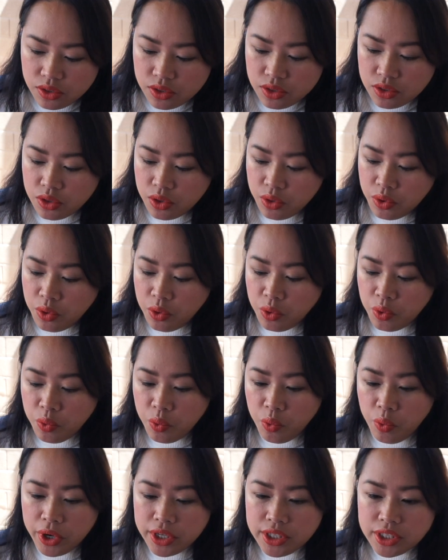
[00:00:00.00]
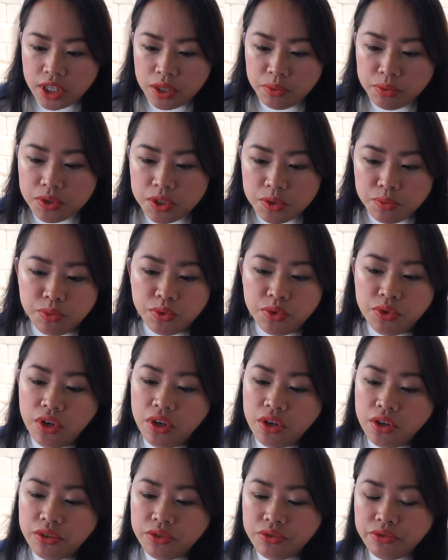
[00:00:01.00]
So 1 tablespoon
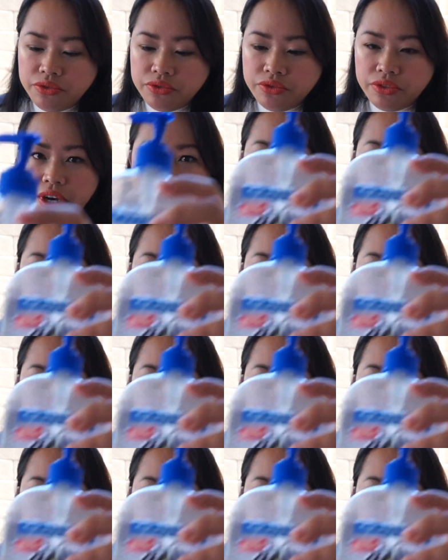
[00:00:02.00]
of